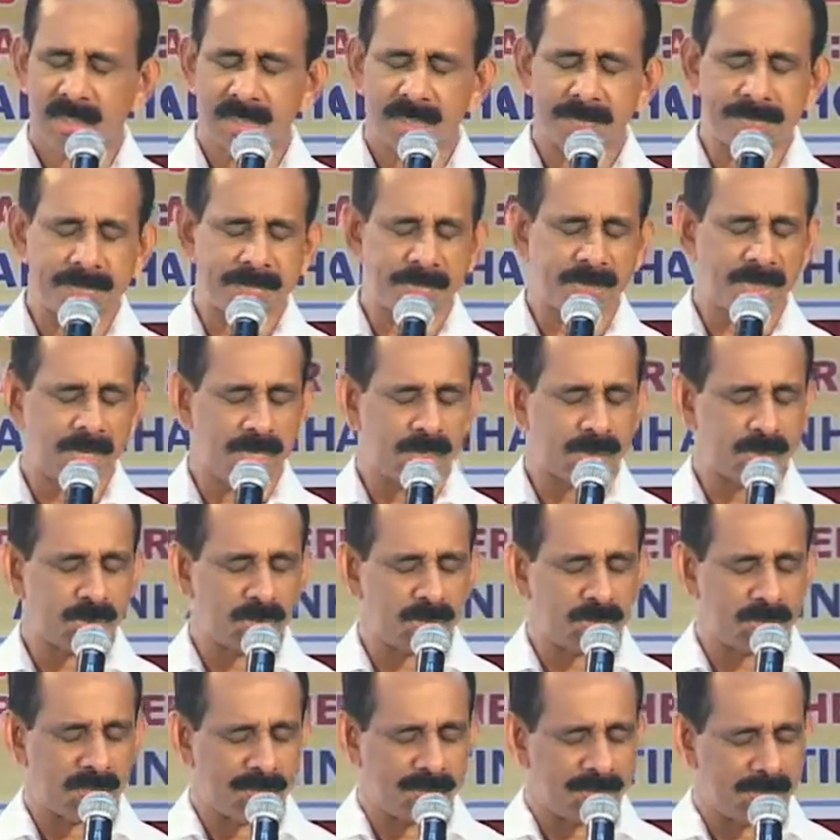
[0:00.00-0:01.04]
Lift your hands
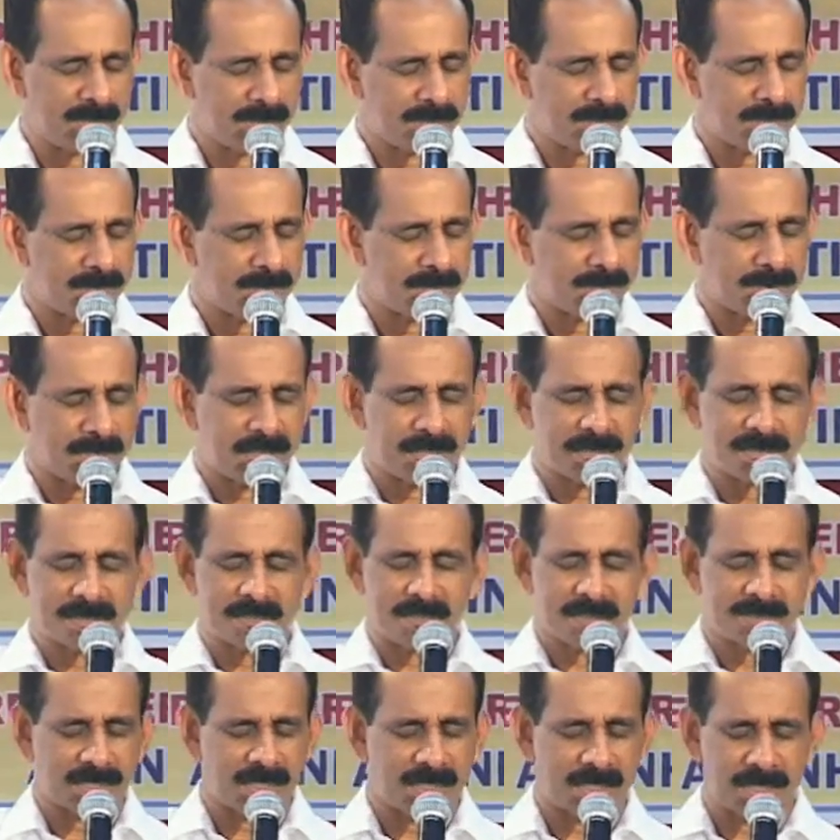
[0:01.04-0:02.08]
to heaven. Praise
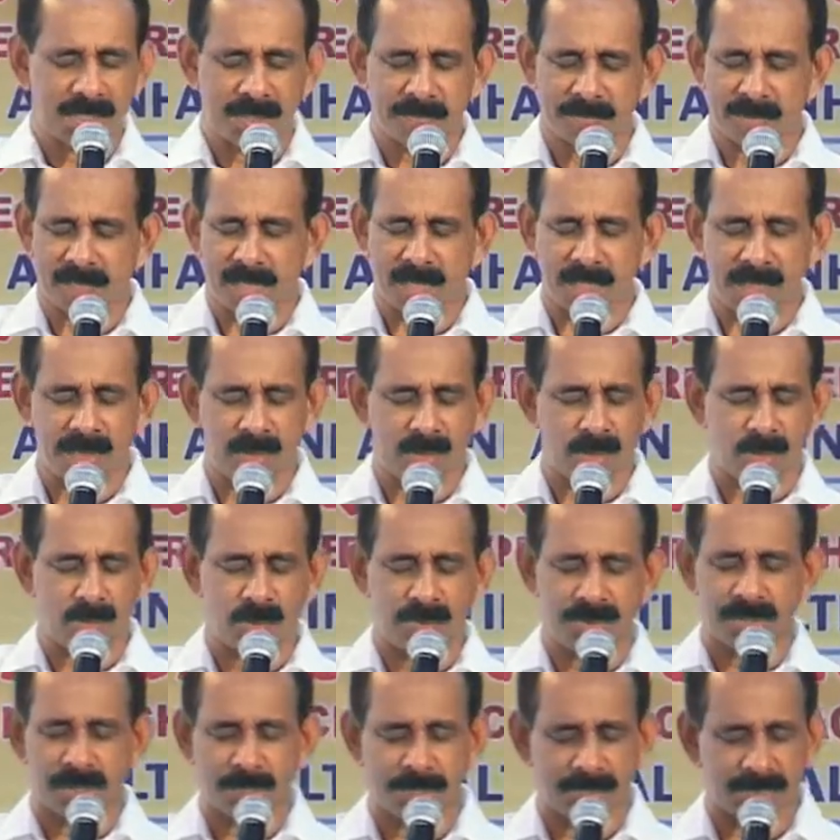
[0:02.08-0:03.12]
and thank Him.
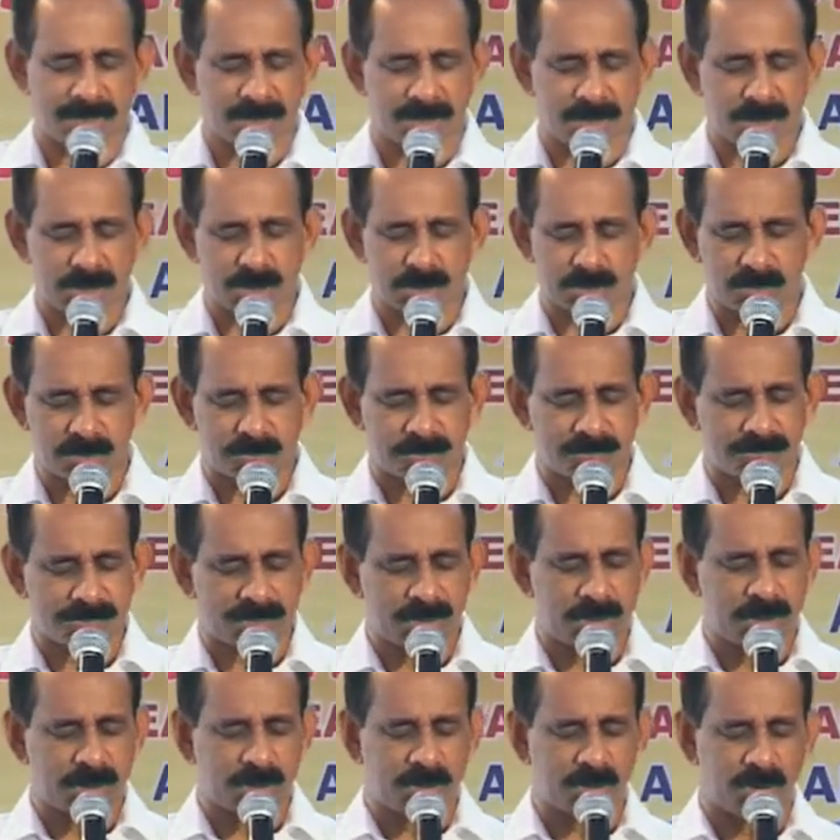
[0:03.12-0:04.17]
Hallelujah. Praise you,
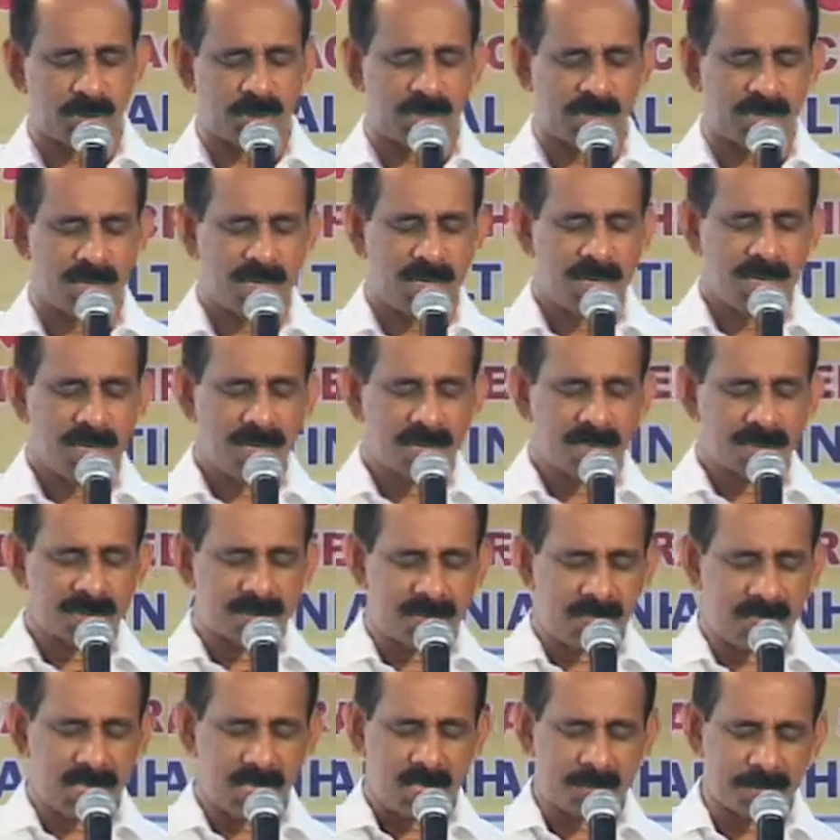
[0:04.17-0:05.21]
Praise you, Lord. The
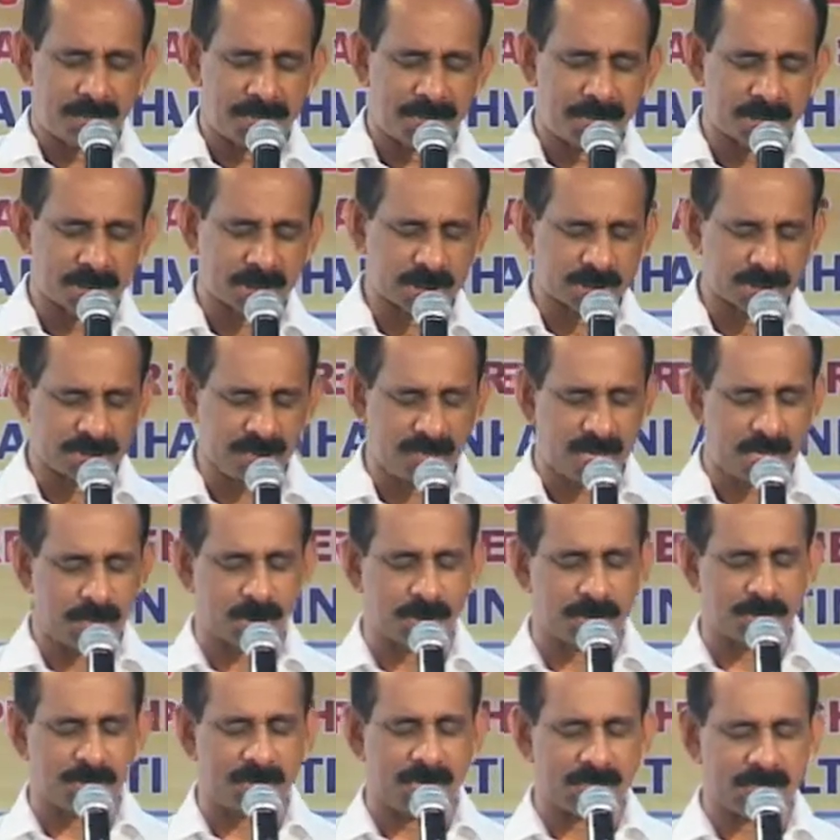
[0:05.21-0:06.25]
name of Jesus Christ
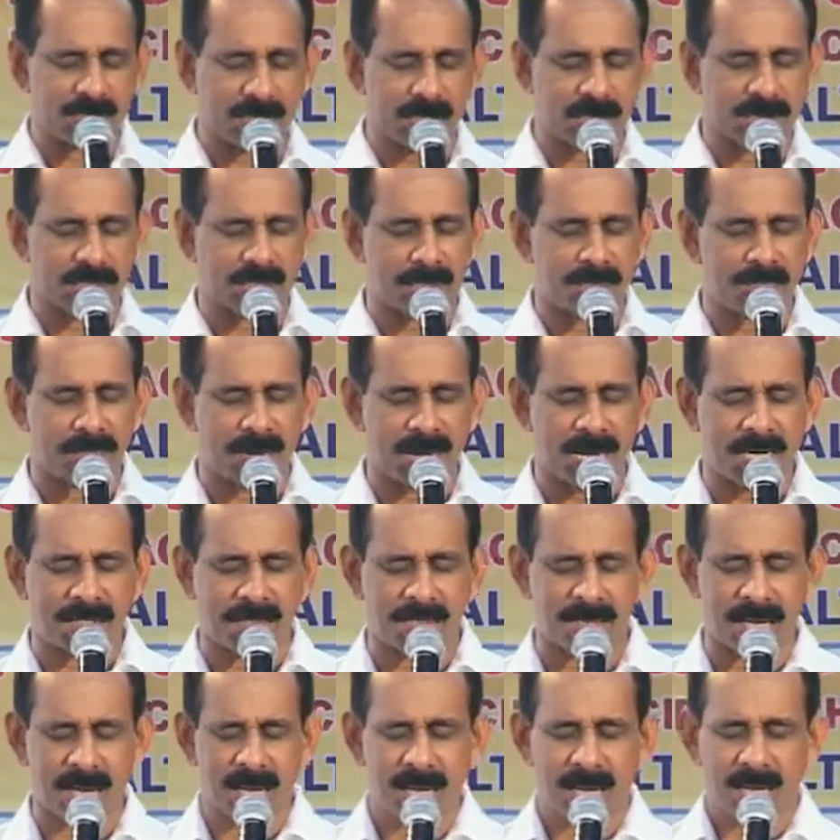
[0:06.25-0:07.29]
of Nazareth, I bind
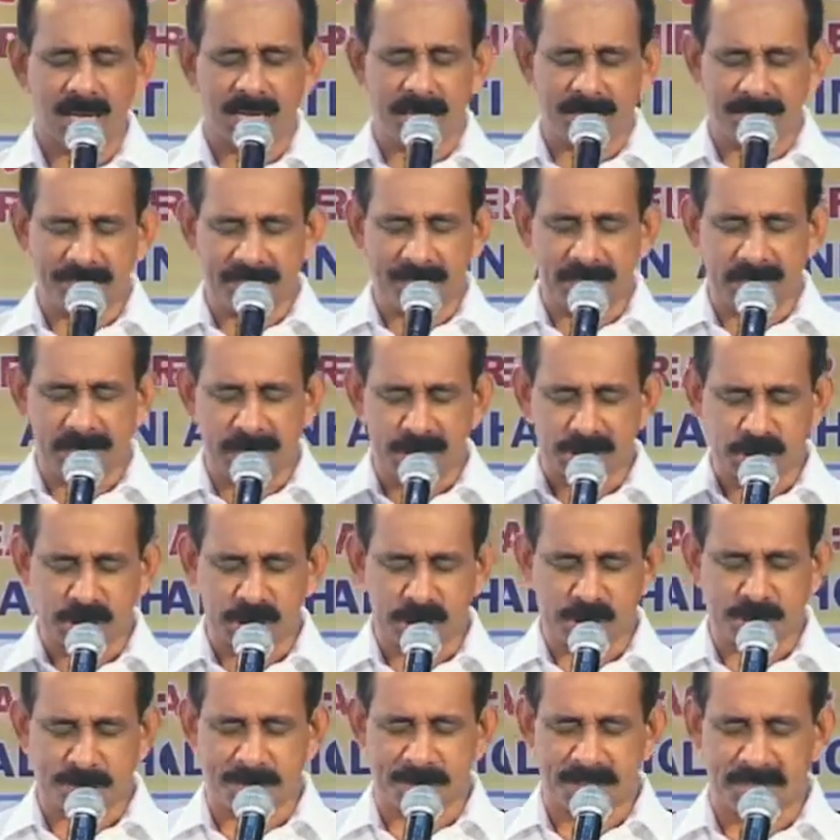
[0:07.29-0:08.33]
every
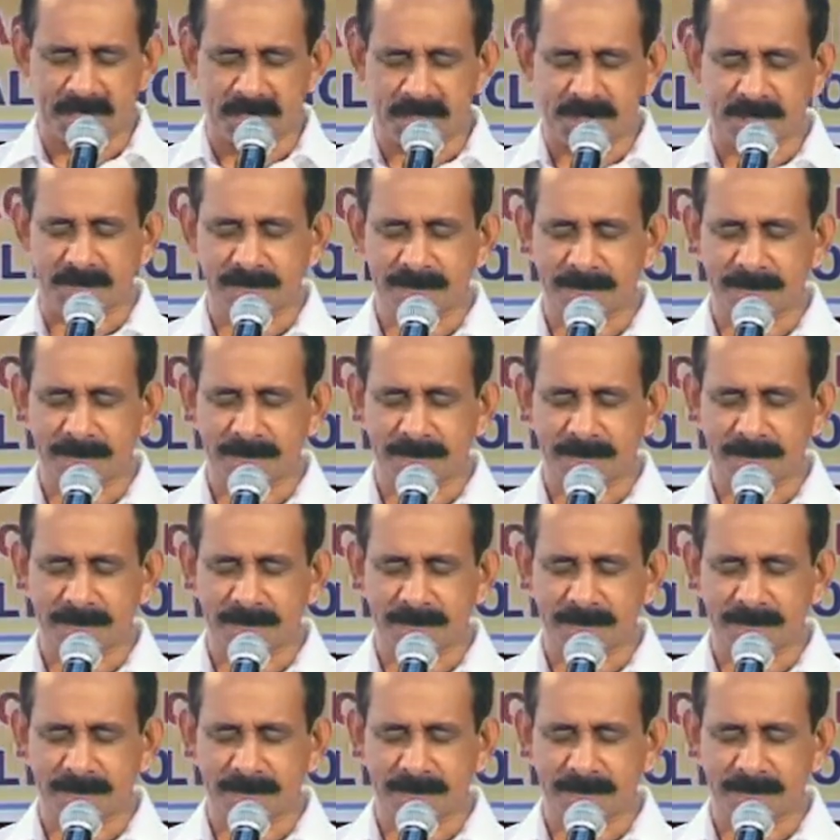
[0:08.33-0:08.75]
diseased spirit.